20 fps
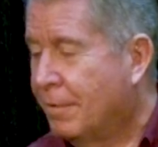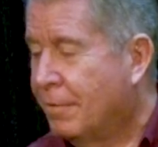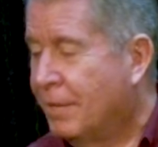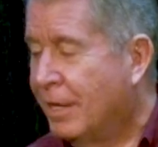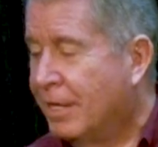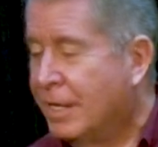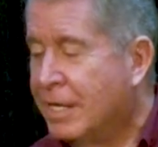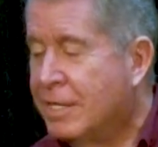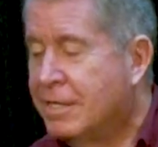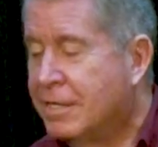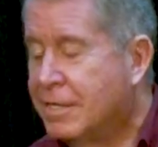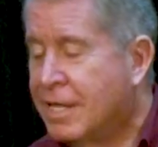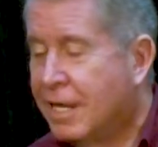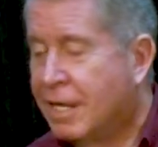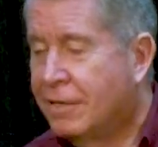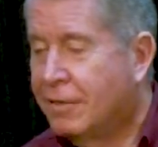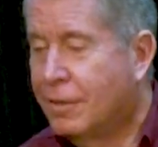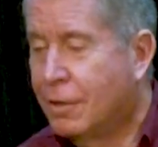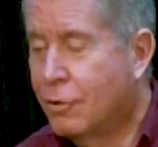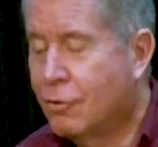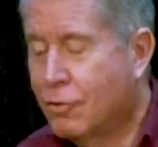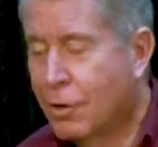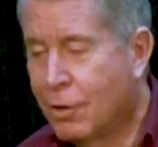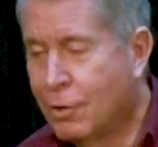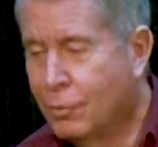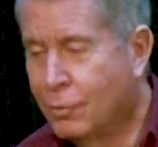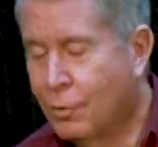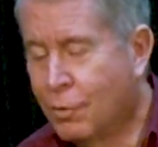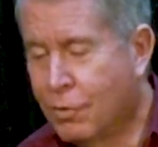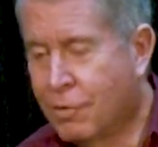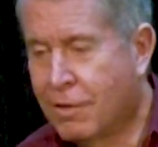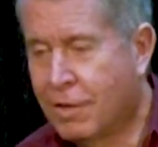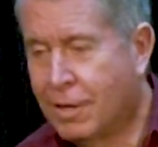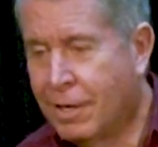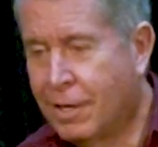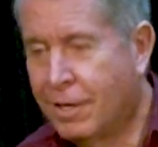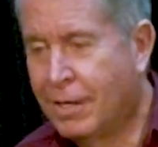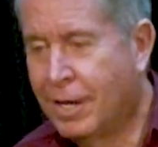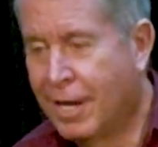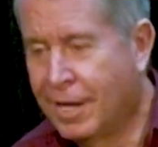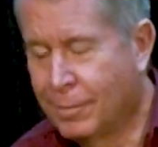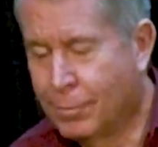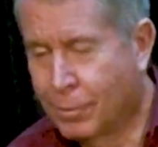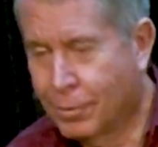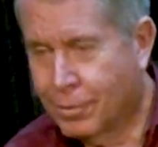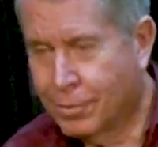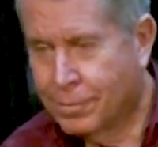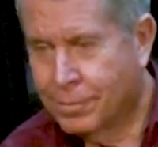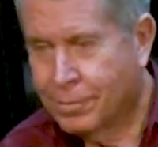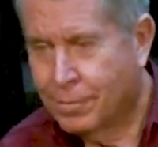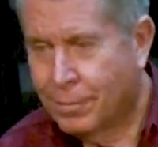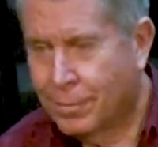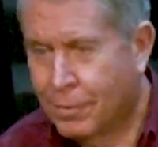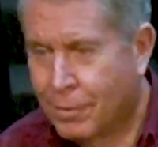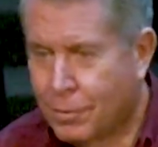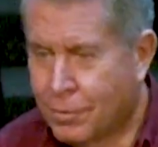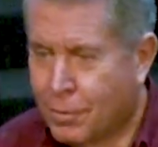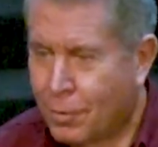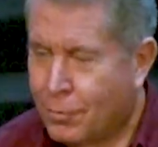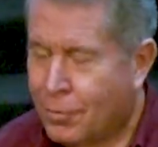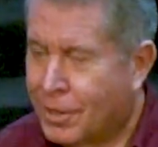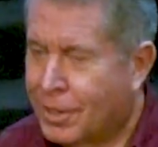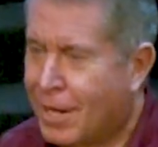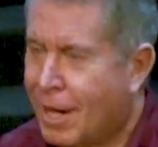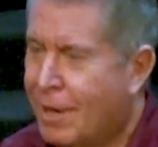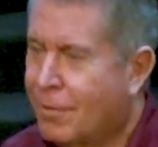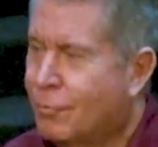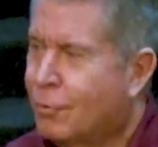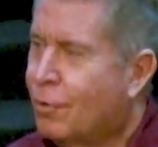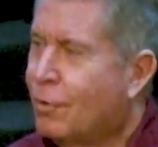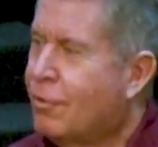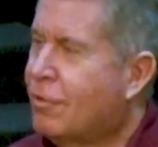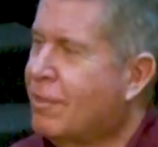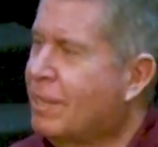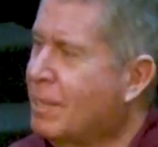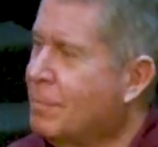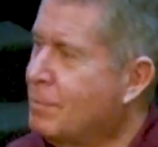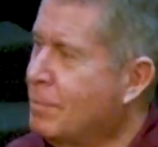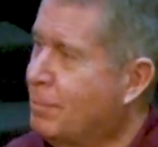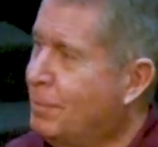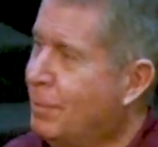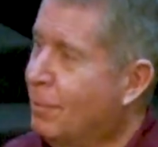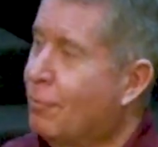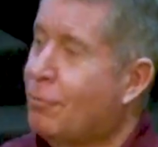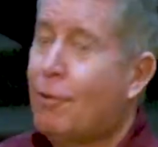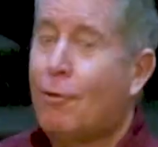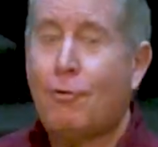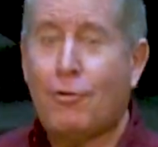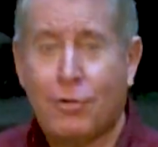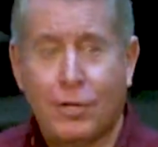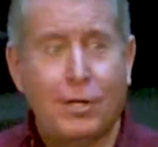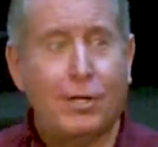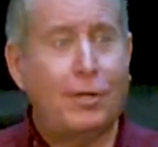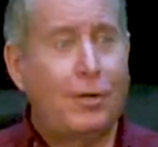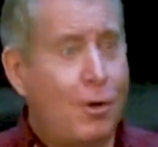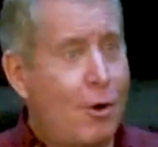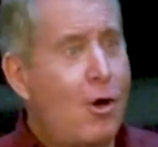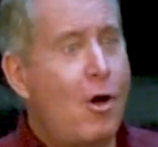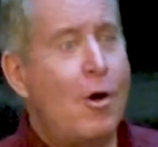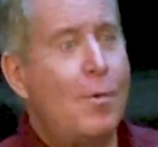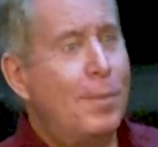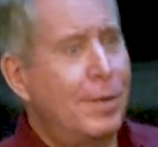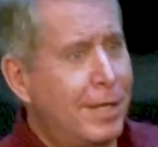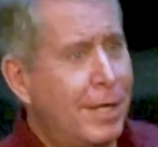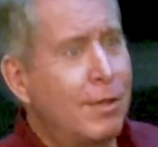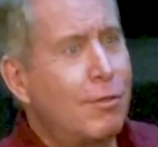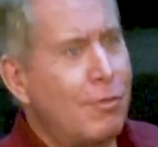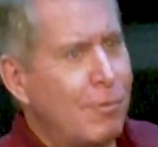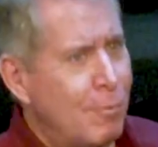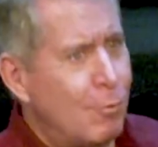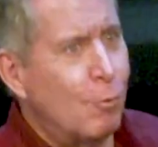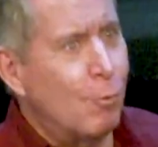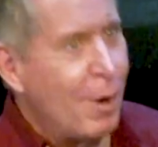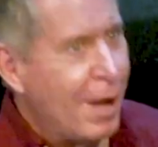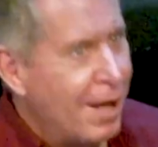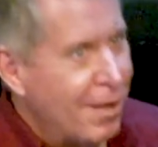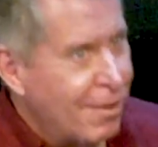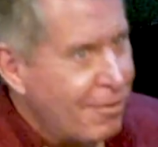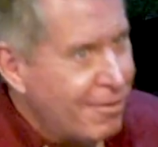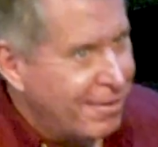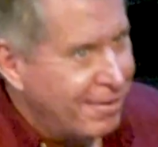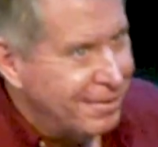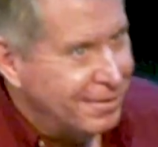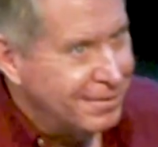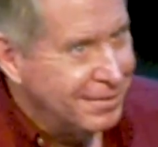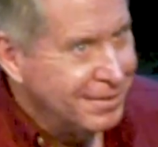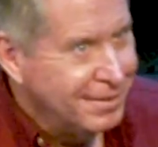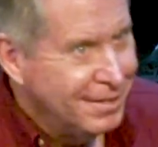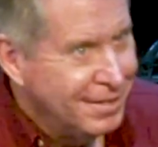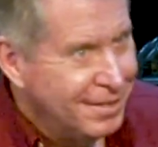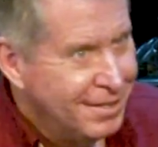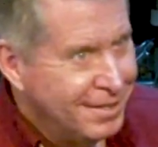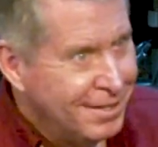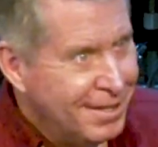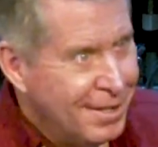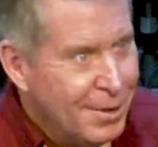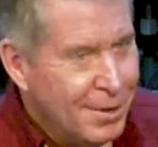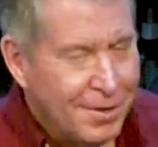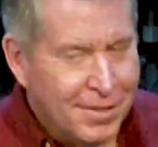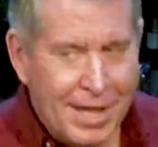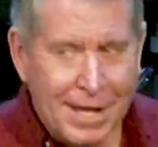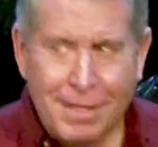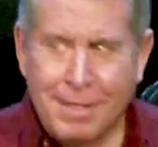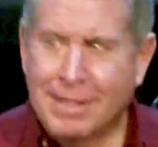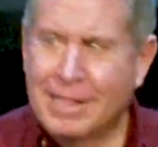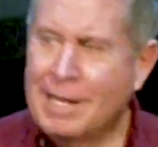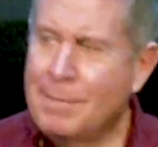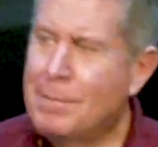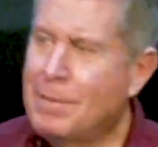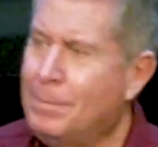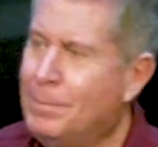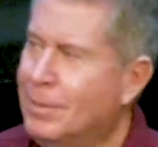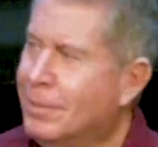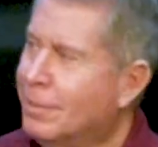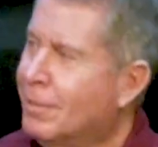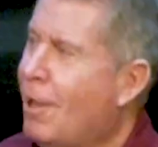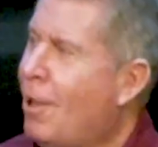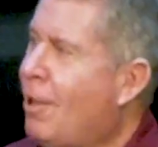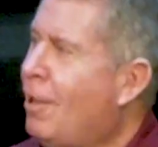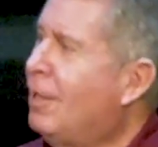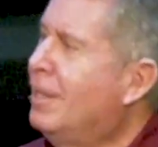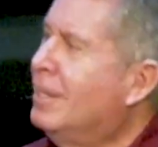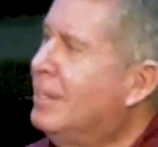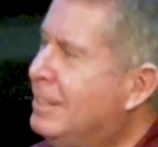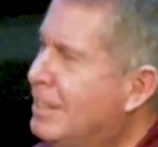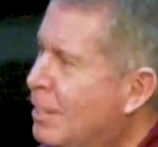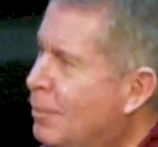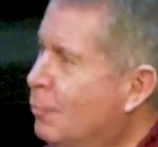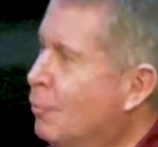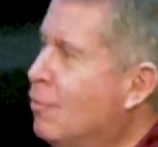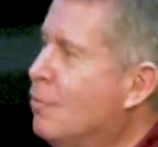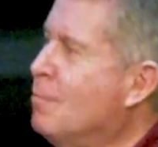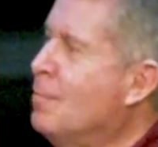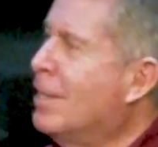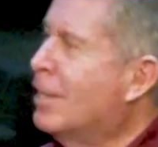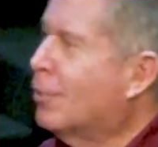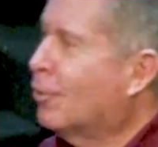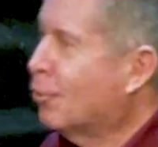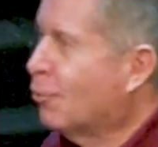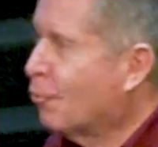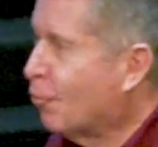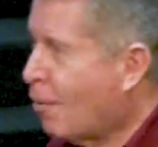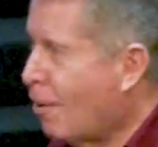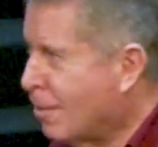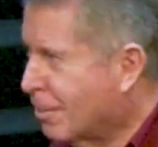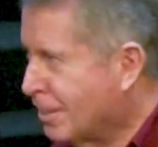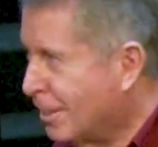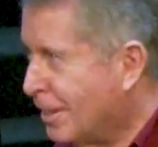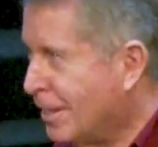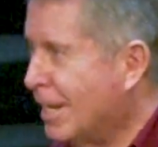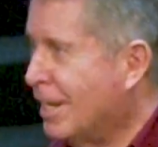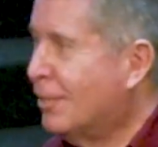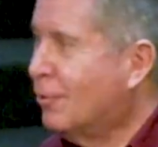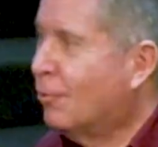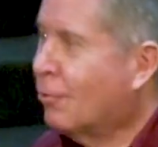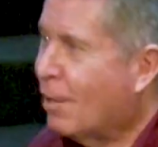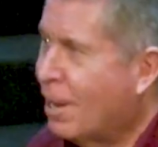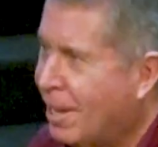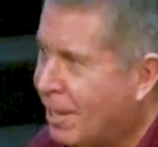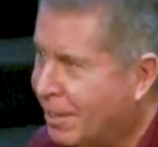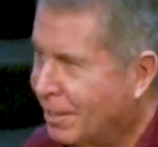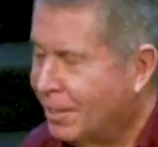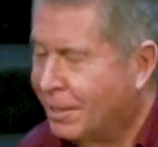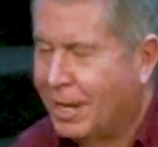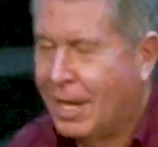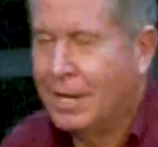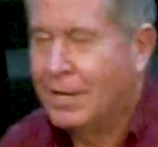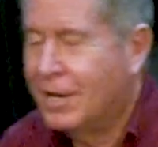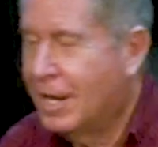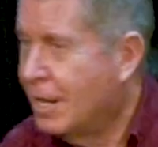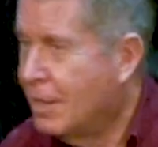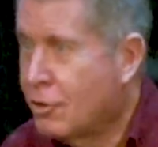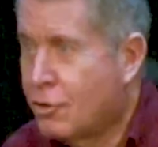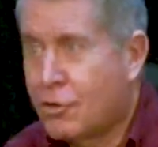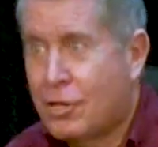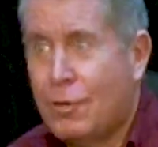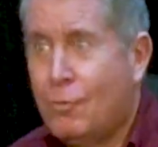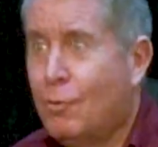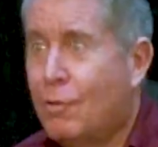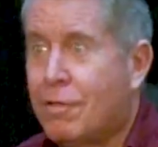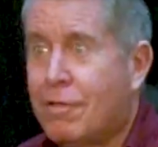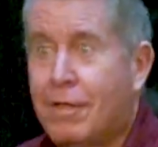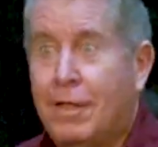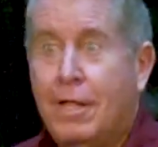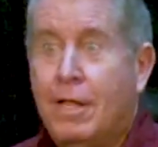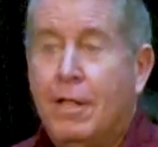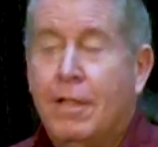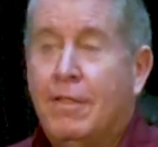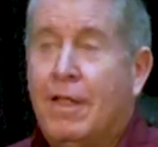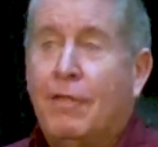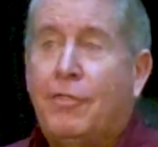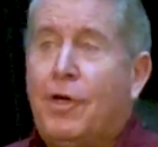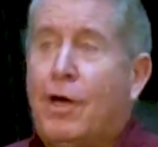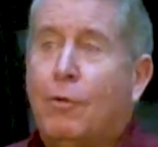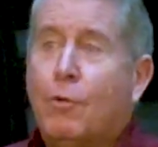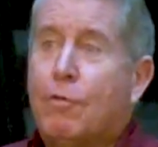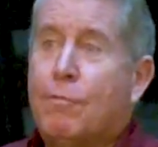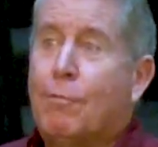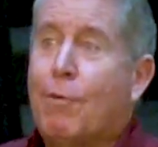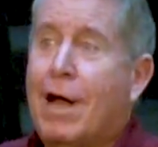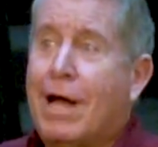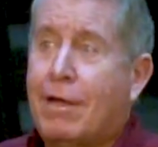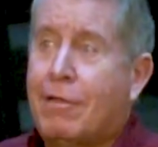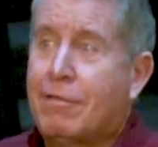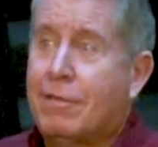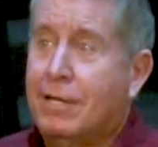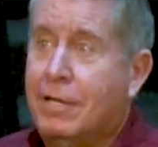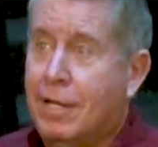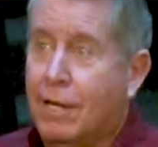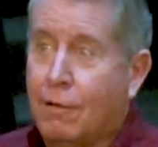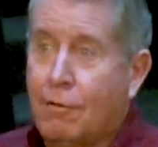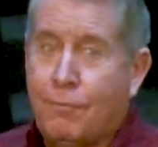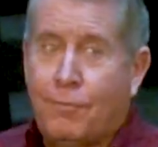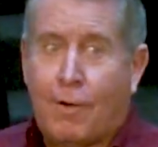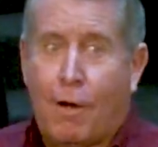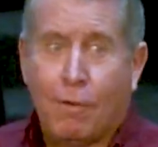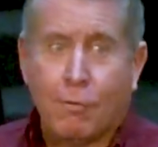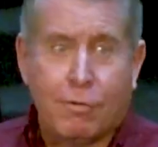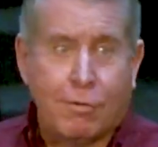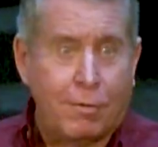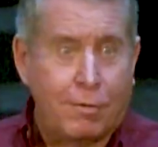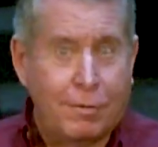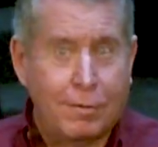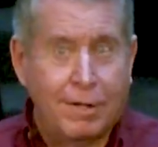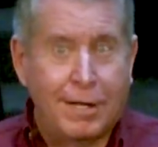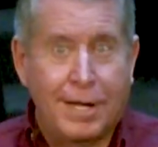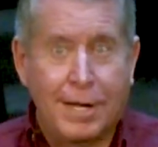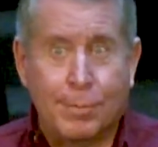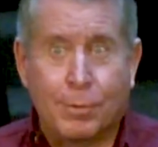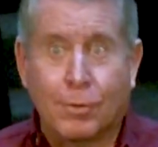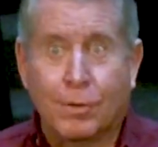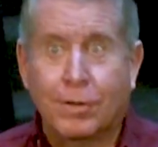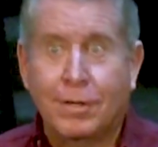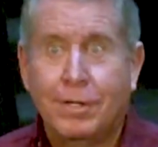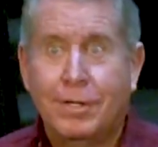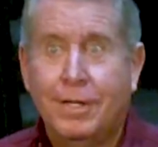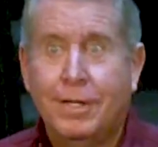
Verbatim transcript: they didn't think that Joan was in labor, so they gave her a sleeping pill so she could go home and get some rest. That sleeping pill, all it did was make her groggy and grout, and she was. They thought it was Braxton Hicks, false labor.